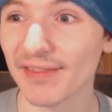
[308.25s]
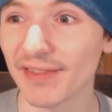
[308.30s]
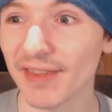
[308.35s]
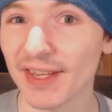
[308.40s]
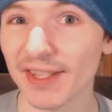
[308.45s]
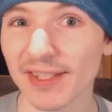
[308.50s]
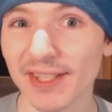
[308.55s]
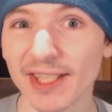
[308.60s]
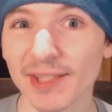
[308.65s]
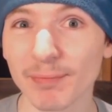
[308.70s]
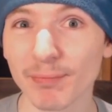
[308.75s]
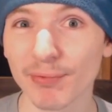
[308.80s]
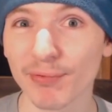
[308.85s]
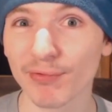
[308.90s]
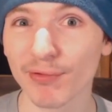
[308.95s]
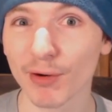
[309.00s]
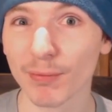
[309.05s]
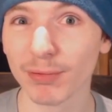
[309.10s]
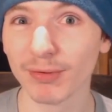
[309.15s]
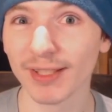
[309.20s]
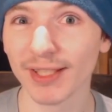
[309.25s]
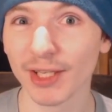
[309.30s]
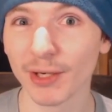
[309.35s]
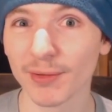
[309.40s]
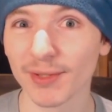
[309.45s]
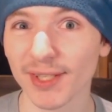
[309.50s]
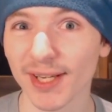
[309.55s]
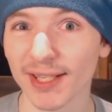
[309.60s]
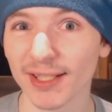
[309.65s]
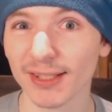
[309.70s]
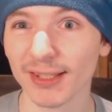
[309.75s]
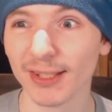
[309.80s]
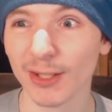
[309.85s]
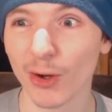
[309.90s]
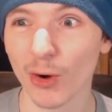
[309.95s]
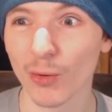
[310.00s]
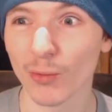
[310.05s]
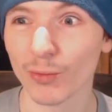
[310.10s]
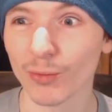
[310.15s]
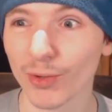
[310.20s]
this is probably going to get a
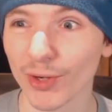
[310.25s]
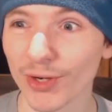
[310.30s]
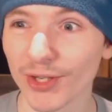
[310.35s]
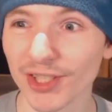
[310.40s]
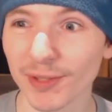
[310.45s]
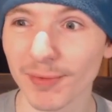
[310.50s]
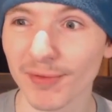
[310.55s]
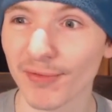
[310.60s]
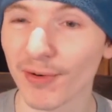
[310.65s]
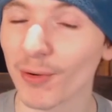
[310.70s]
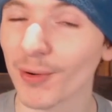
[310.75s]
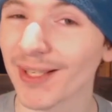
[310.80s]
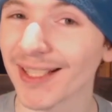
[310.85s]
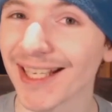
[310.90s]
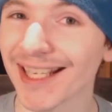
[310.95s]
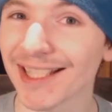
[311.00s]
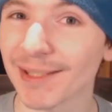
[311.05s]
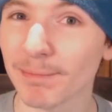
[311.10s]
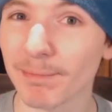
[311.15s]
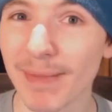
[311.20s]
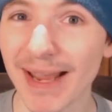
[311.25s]
lot worse before it gets